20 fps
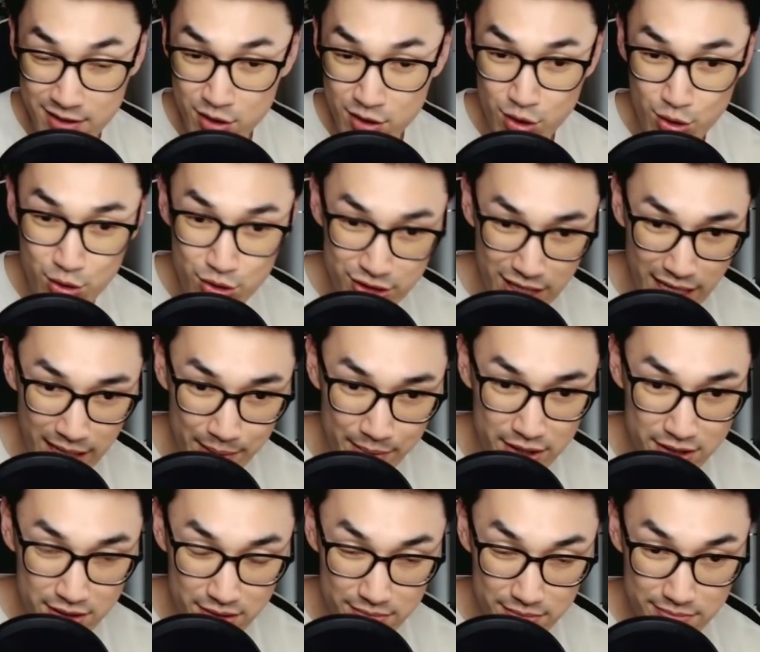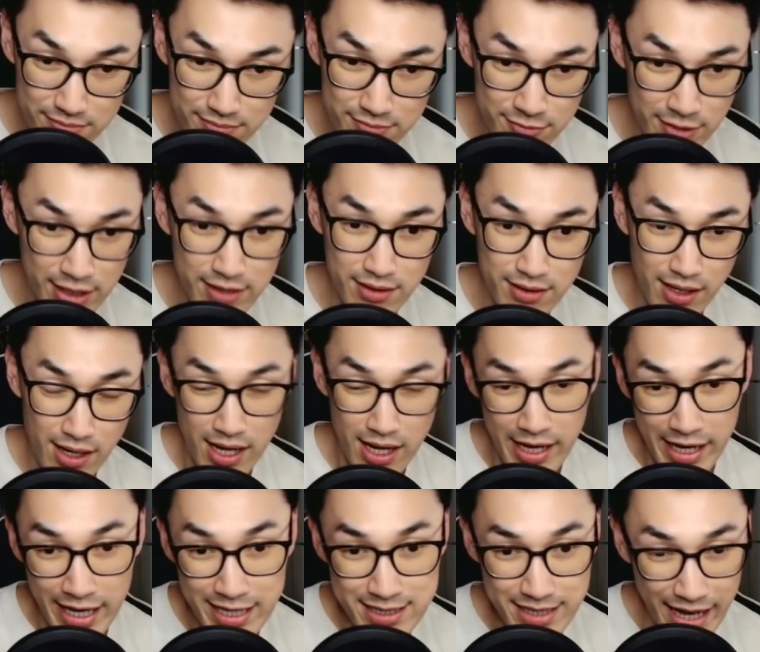huge damage, right?
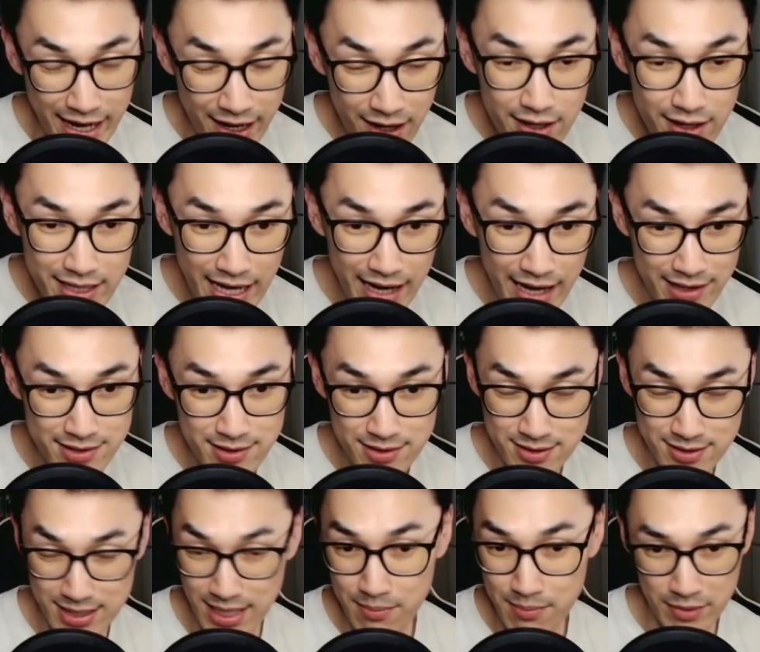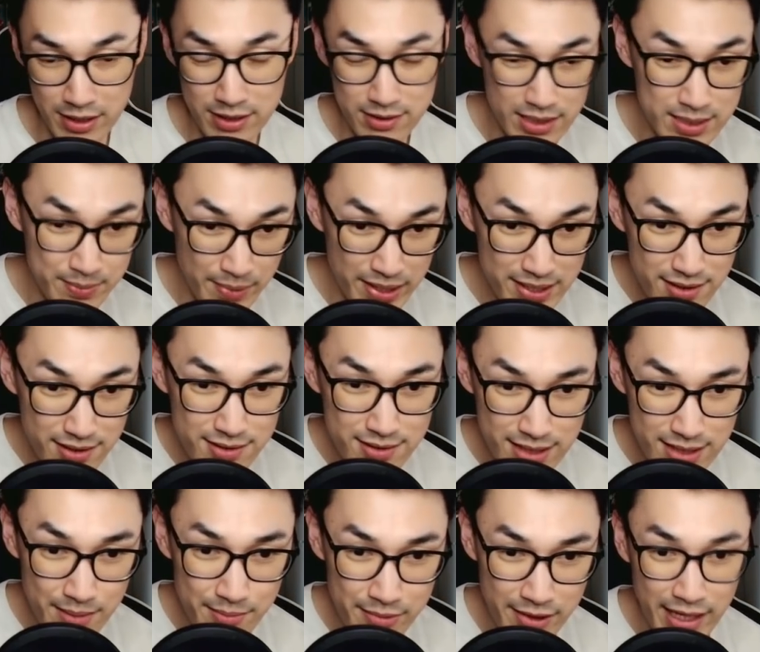His air attack is the same. It's basically the
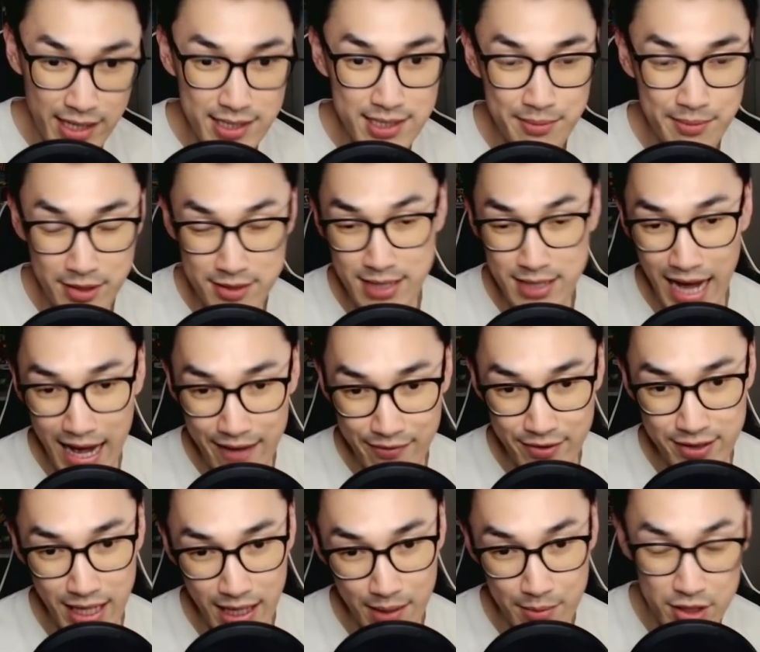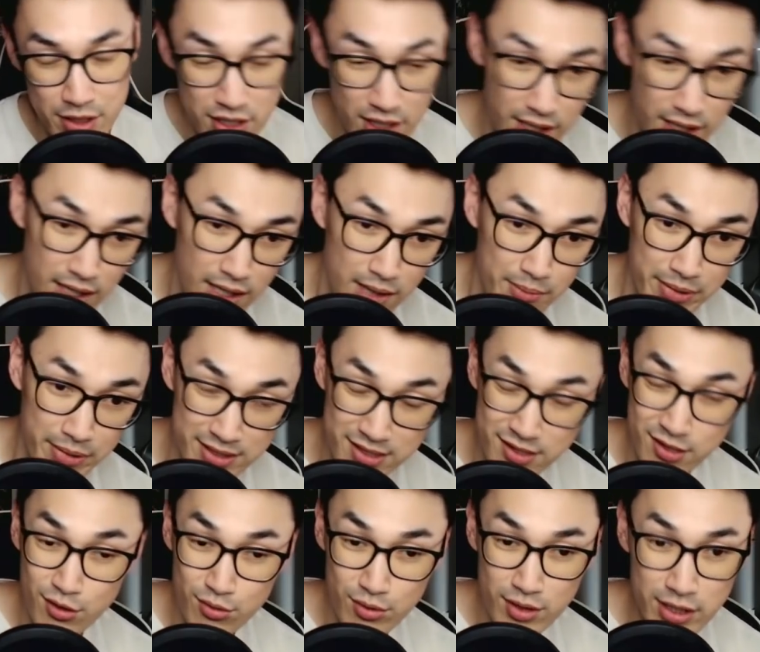same thing except it does half the damage, but it's
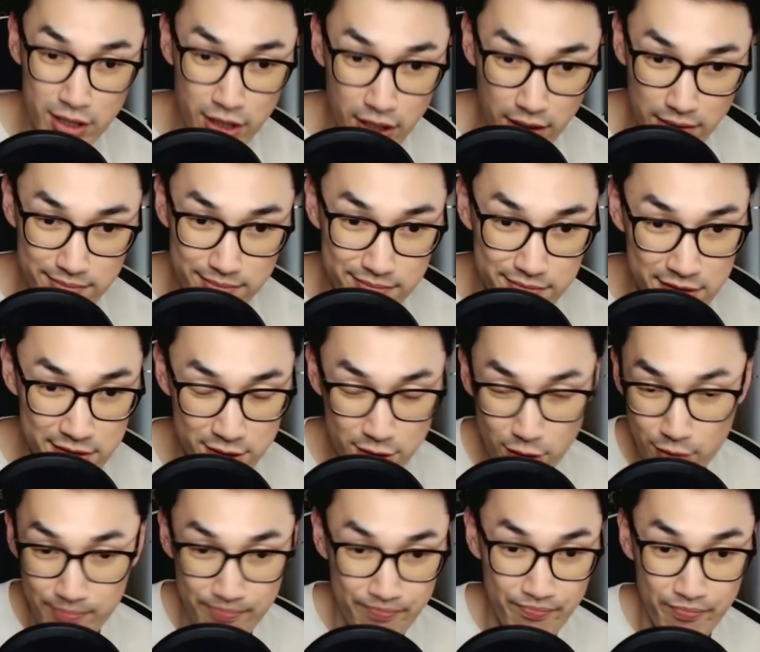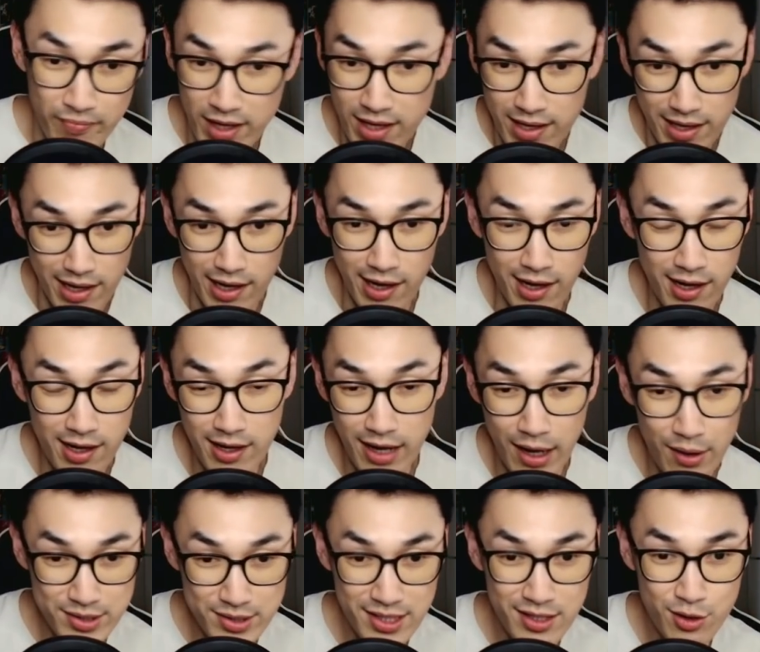still really good. So I
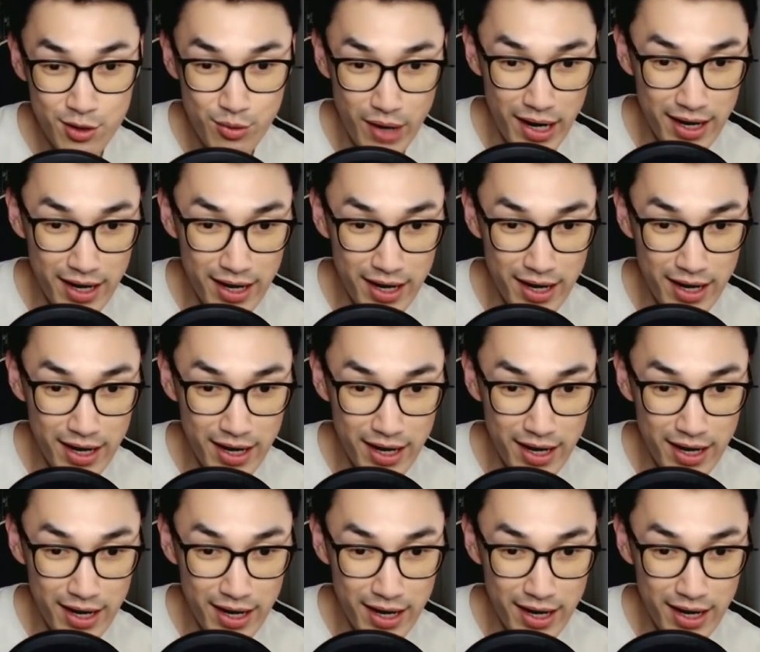would say the ground